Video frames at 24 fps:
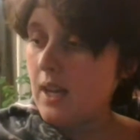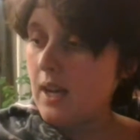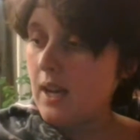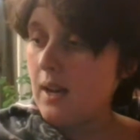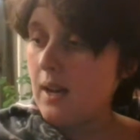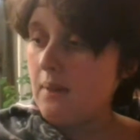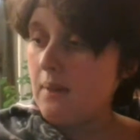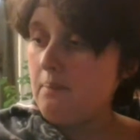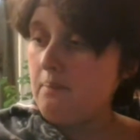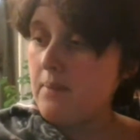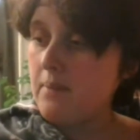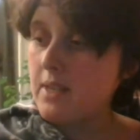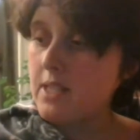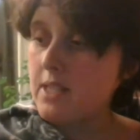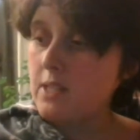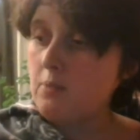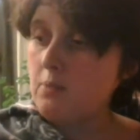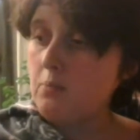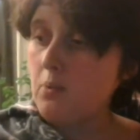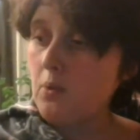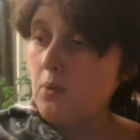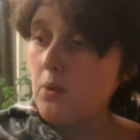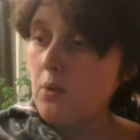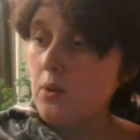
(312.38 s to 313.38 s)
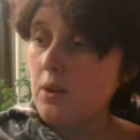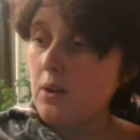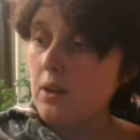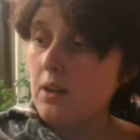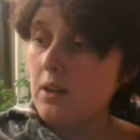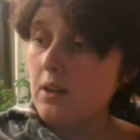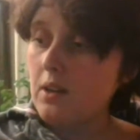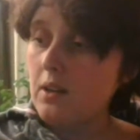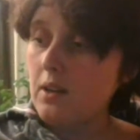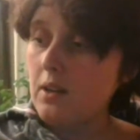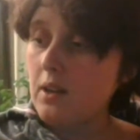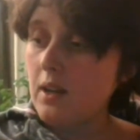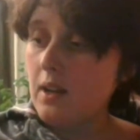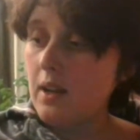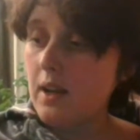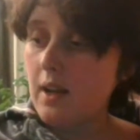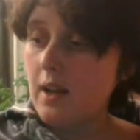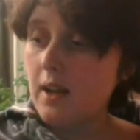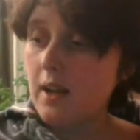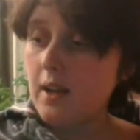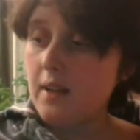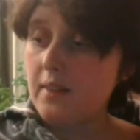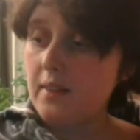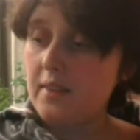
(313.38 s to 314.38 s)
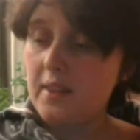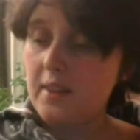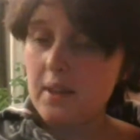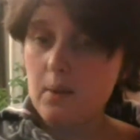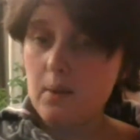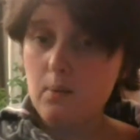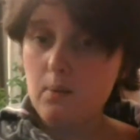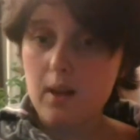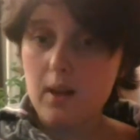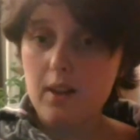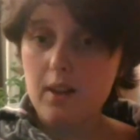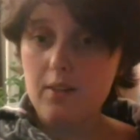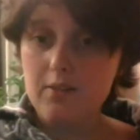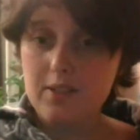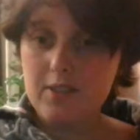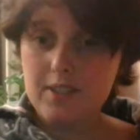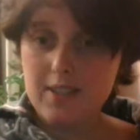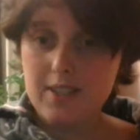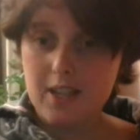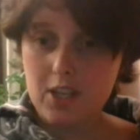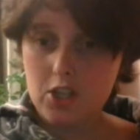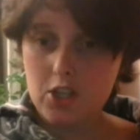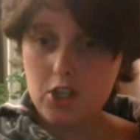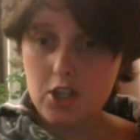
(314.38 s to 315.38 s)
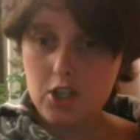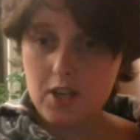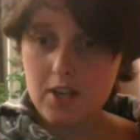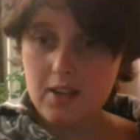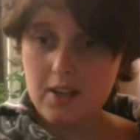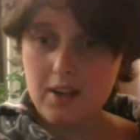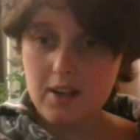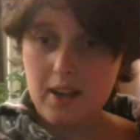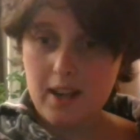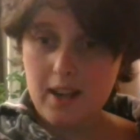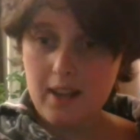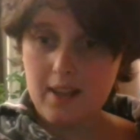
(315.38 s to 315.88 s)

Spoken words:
Mistborn, The Well of Ascension,